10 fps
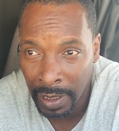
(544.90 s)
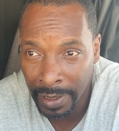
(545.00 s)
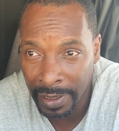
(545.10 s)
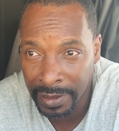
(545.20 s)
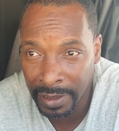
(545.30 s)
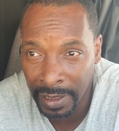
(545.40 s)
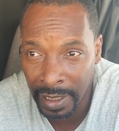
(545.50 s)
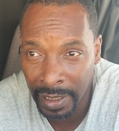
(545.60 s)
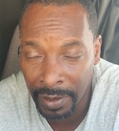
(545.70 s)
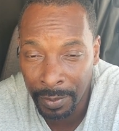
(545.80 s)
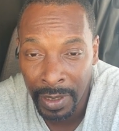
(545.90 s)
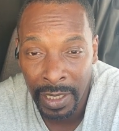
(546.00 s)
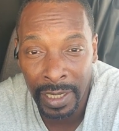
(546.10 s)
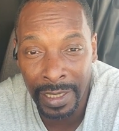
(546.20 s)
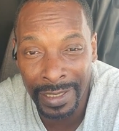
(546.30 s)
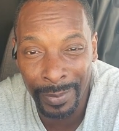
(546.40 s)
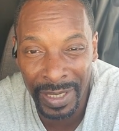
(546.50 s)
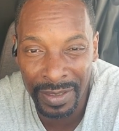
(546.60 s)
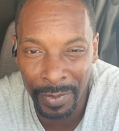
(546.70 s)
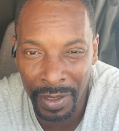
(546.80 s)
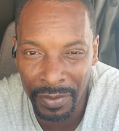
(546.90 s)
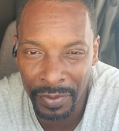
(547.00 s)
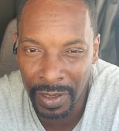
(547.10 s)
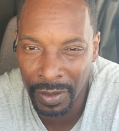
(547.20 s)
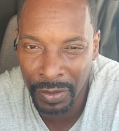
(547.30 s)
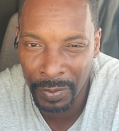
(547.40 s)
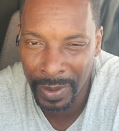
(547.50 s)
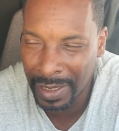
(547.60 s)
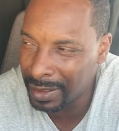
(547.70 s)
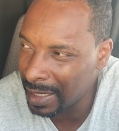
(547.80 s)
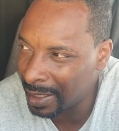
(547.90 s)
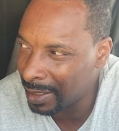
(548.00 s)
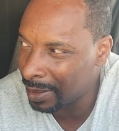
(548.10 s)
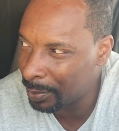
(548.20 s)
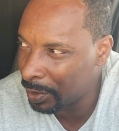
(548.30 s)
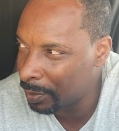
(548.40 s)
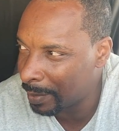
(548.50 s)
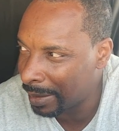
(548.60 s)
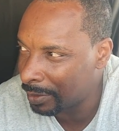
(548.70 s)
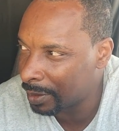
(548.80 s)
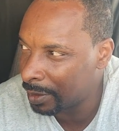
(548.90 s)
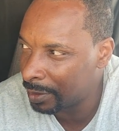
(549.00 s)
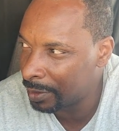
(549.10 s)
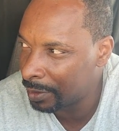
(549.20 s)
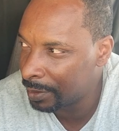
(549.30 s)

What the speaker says: I guess in the AM. And I did make some other videos, but I decided not to put them out because